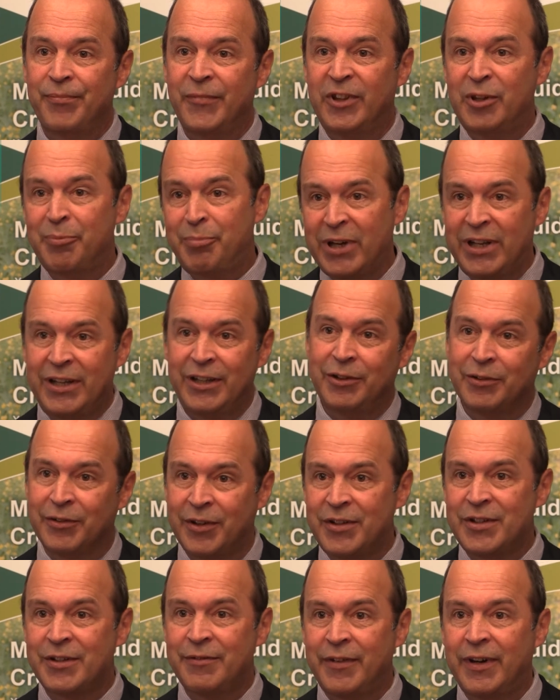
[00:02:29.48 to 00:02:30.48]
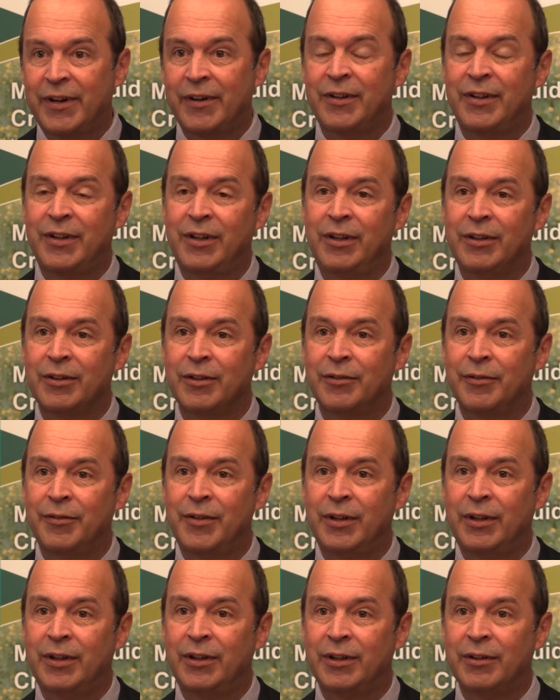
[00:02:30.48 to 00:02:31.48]
depending on the severity of
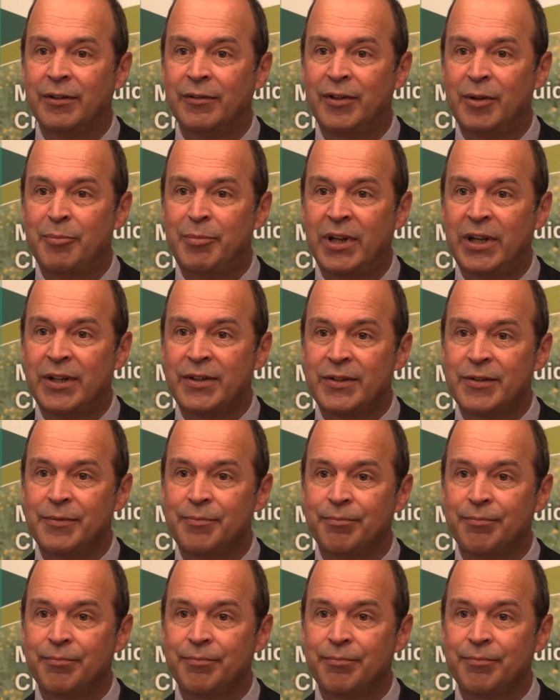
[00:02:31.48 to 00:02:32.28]
the pest.